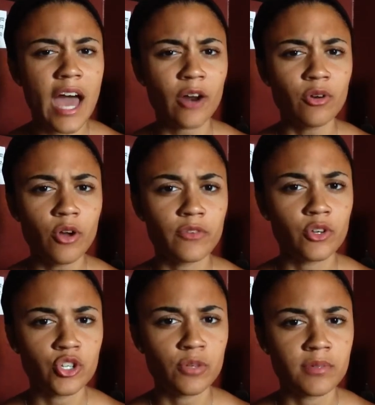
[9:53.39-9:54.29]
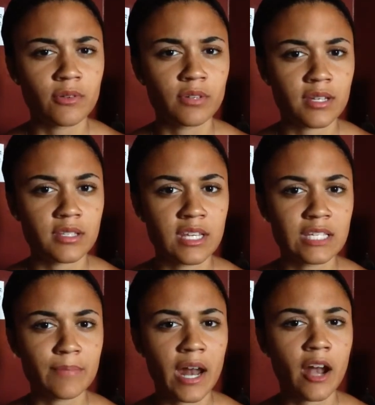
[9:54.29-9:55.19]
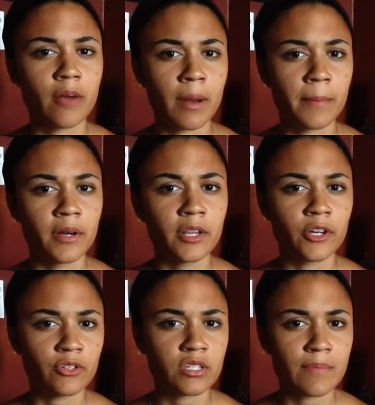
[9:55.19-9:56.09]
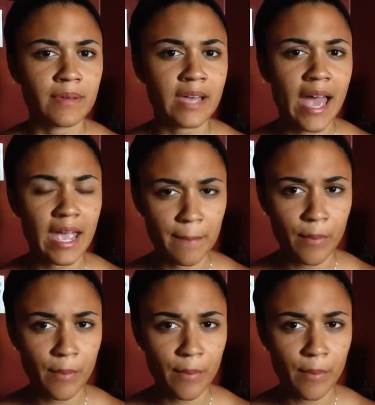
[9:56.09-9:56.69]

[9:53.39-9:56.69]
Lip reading: I don't know if YouTube still does this, but I remember there used to be a